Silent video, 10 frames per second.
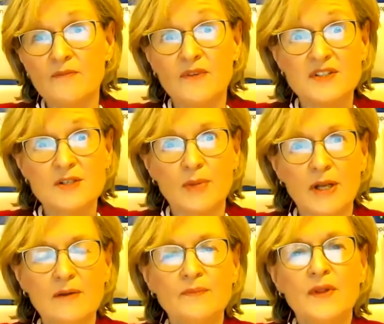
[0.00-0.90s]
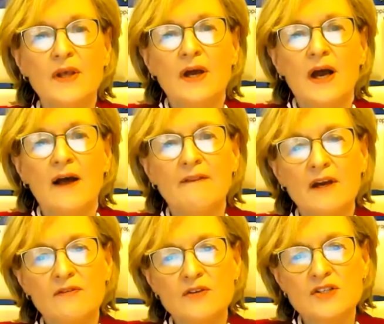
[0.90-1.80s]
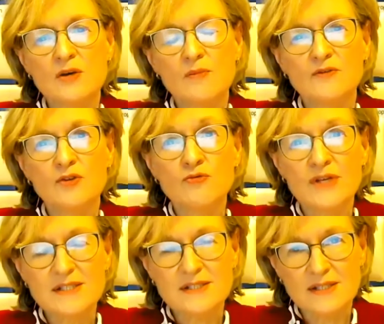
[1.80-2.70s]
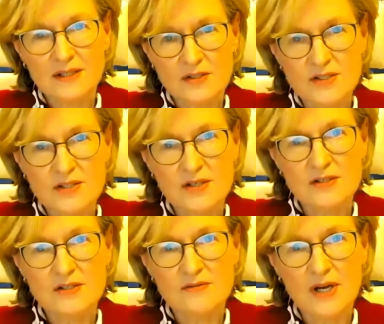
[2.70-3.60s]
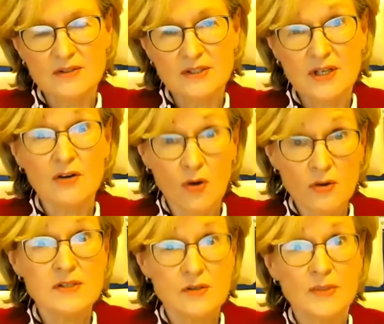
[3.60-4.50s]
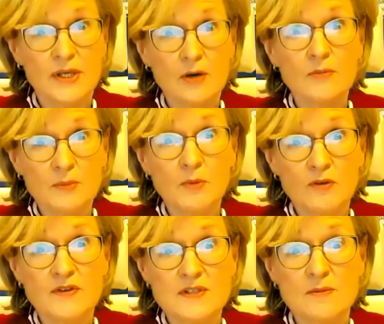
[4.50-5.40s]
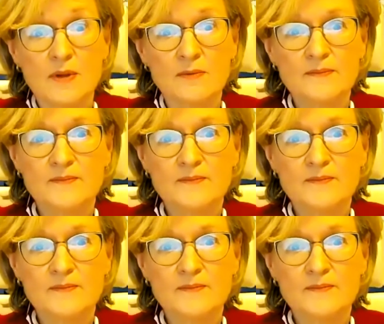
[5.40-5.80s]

visible. And therefore, some of the risks and concerns around it are also becoming more visible.